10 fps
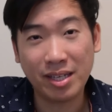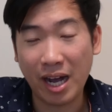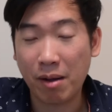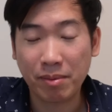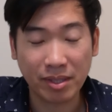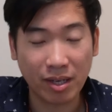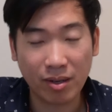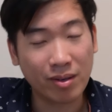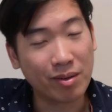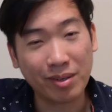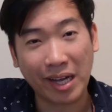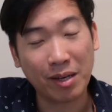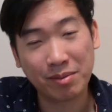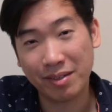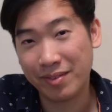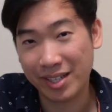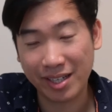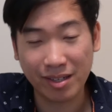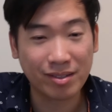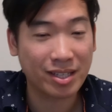down below. It really helps my
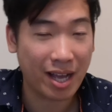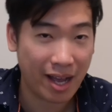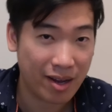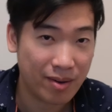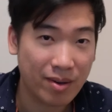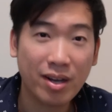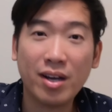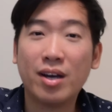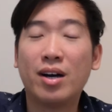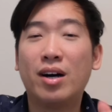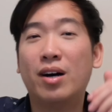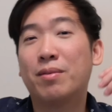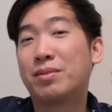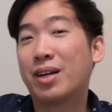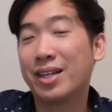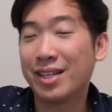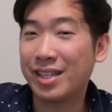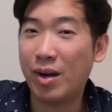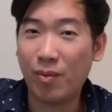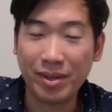videos out. I'm trying to hit
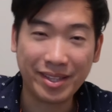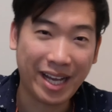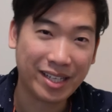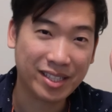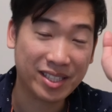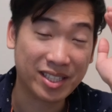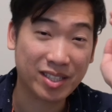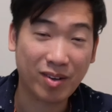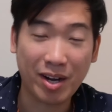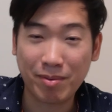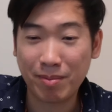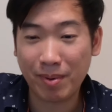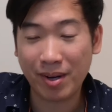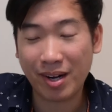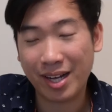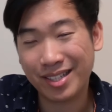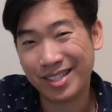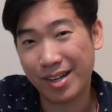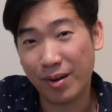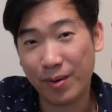that 1,000 subscriber mark,
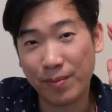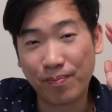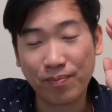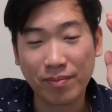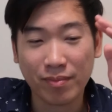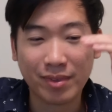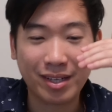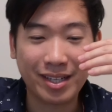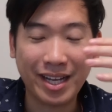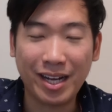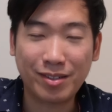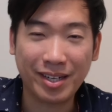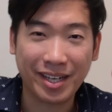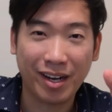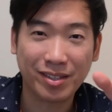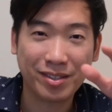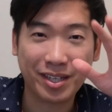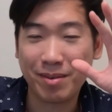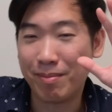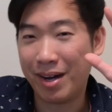so yeah, I'm trying to also
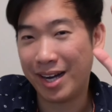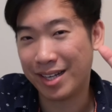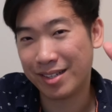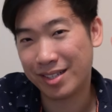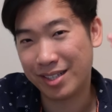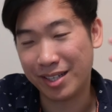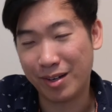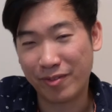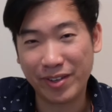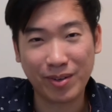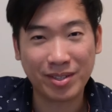get my, viewer